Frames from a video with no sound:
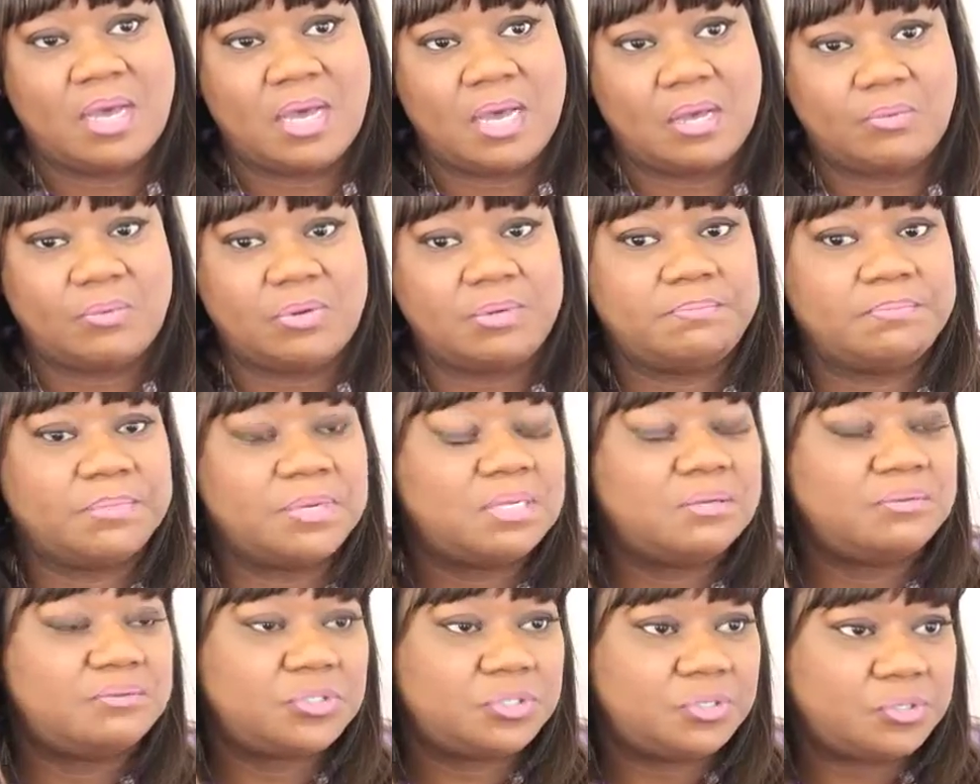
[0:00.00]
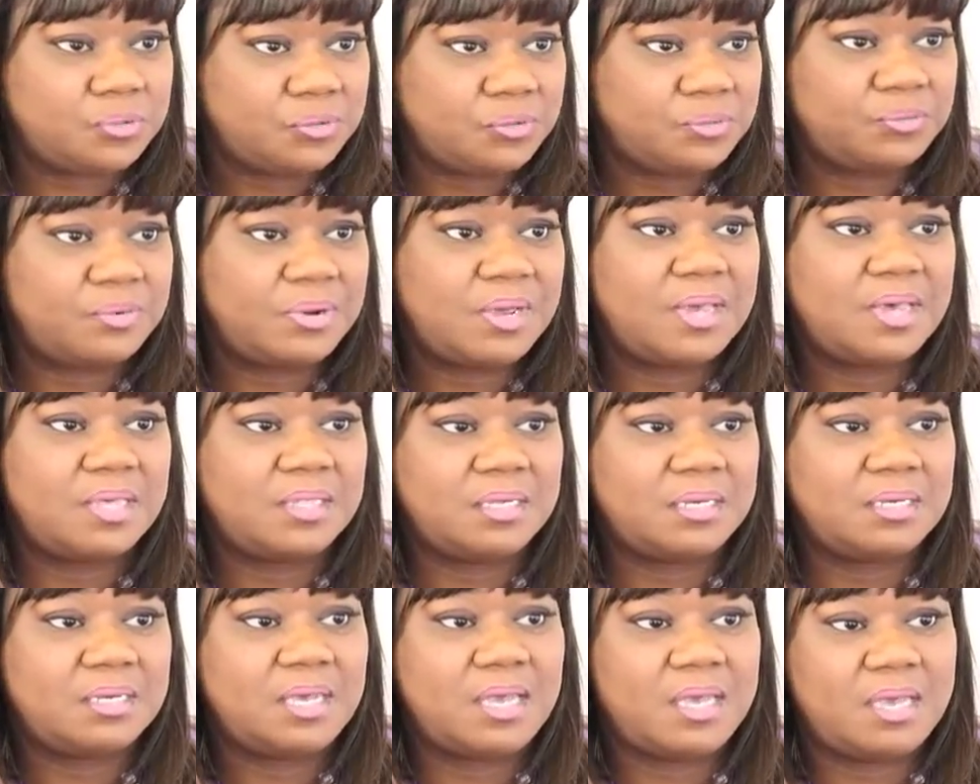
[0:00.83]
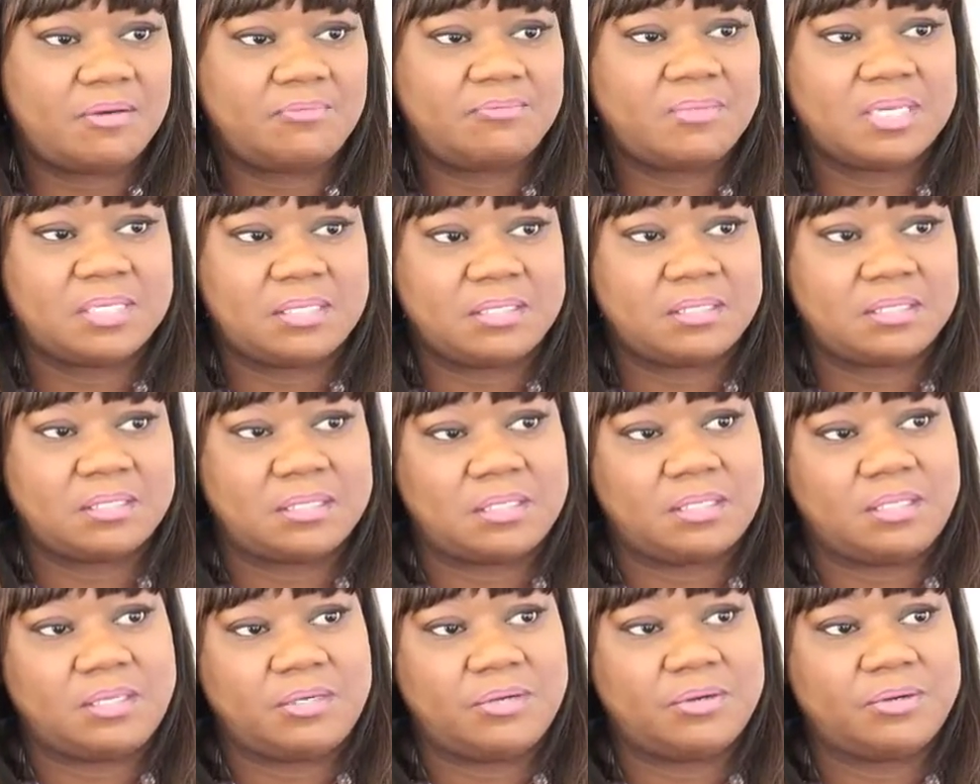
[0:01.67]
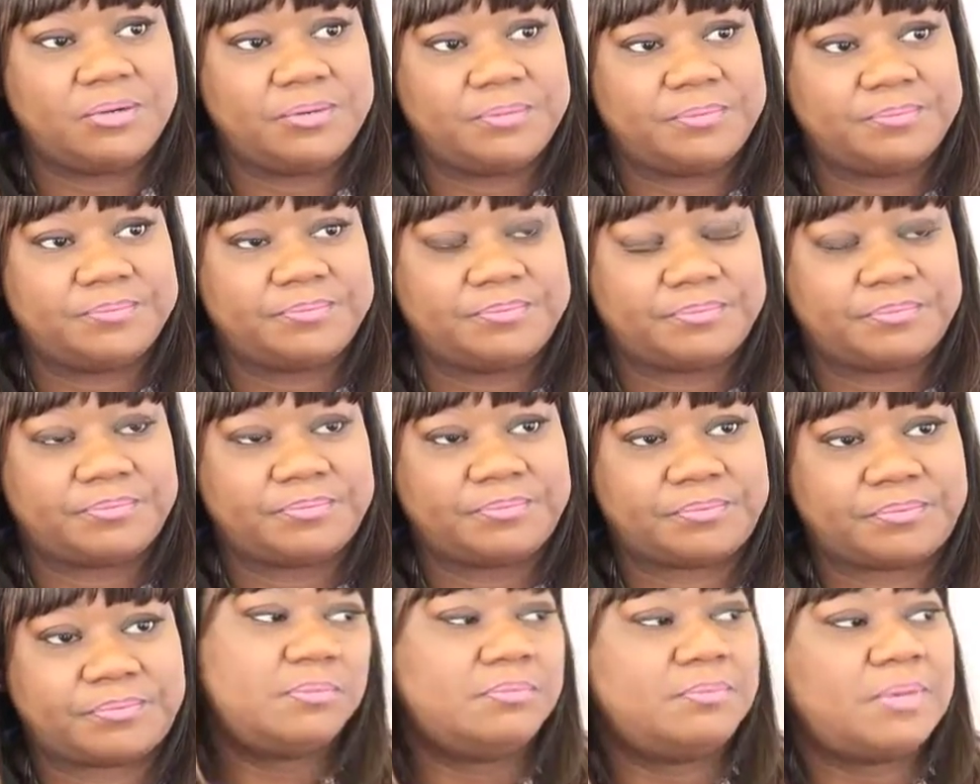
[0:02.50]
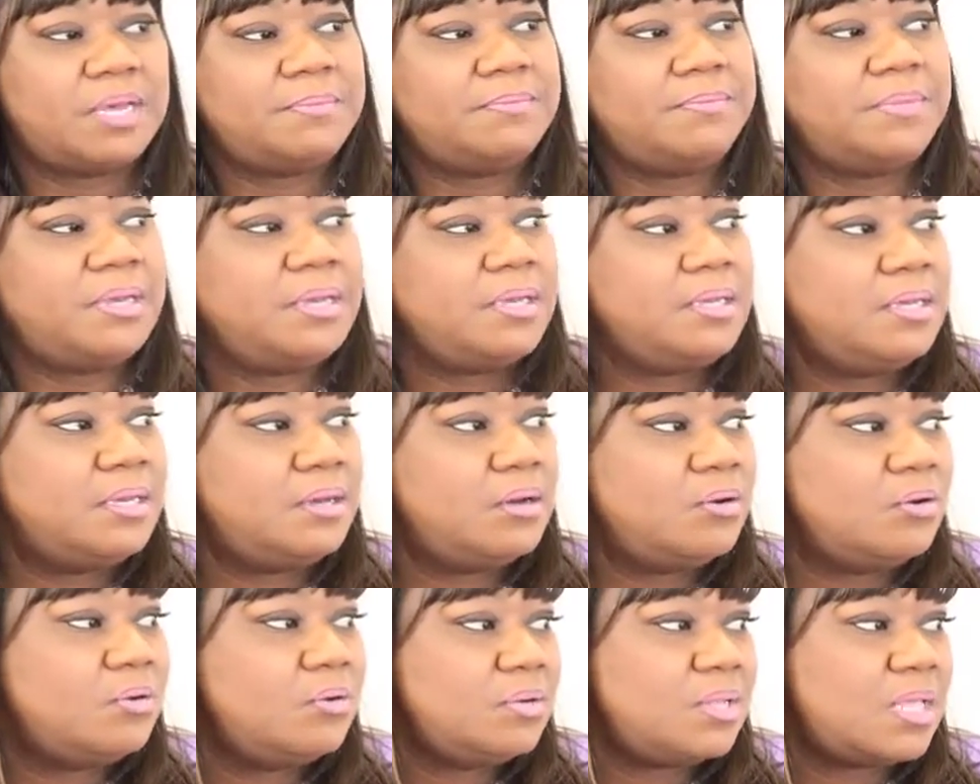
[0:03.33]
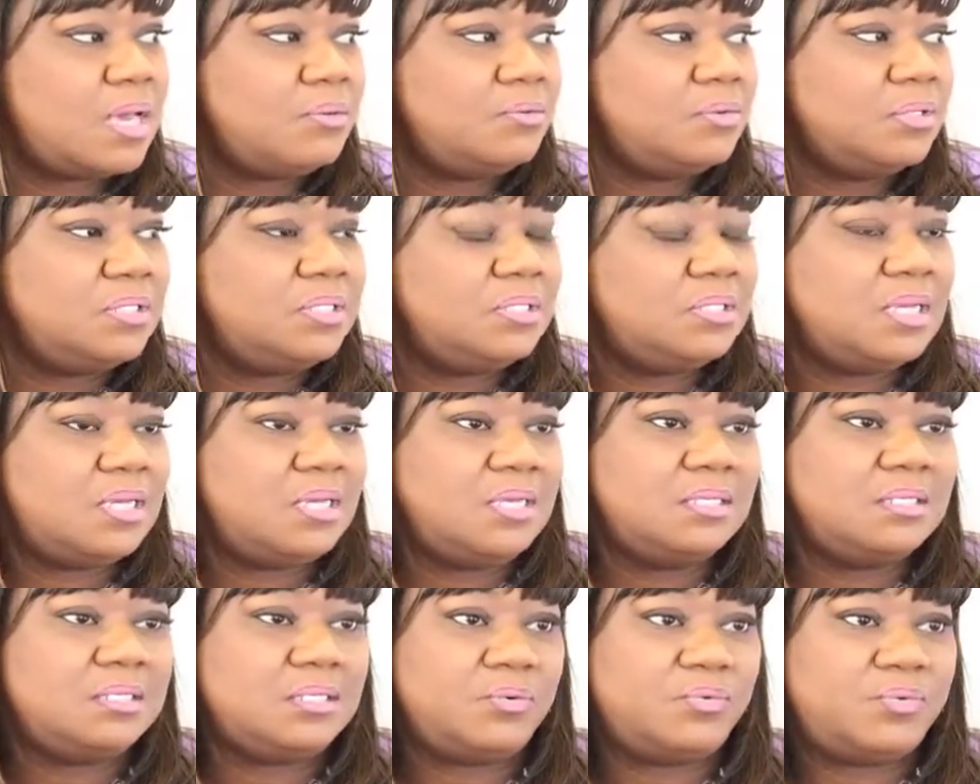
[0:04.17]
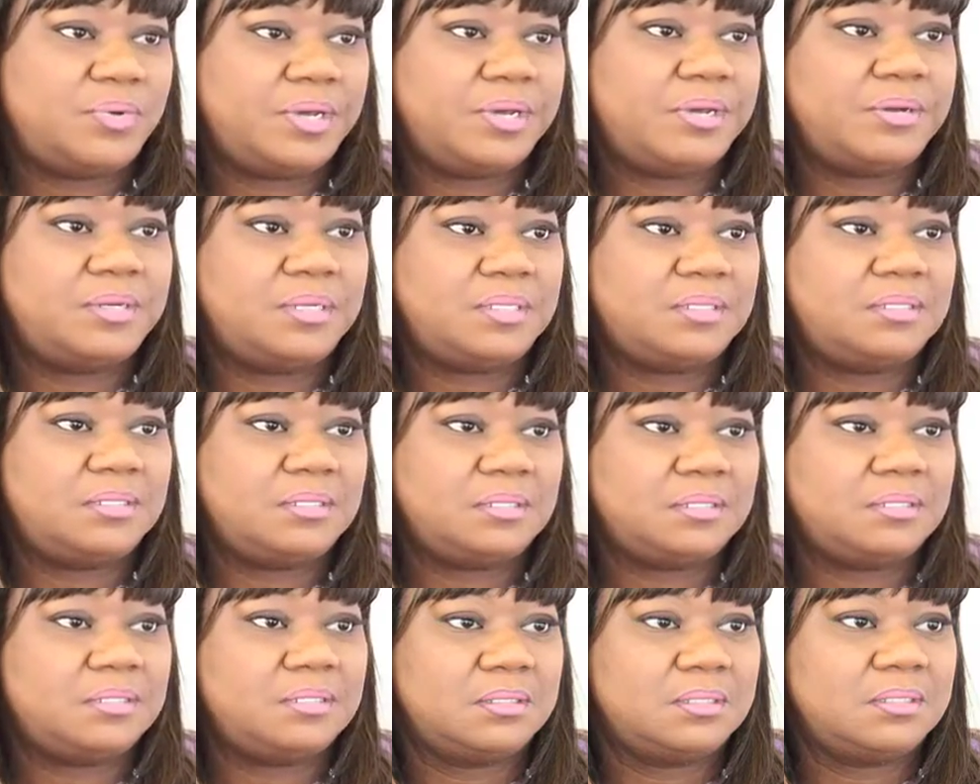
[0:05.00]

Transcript: I would much rather have my son here. My main goal, I would say, is awareness.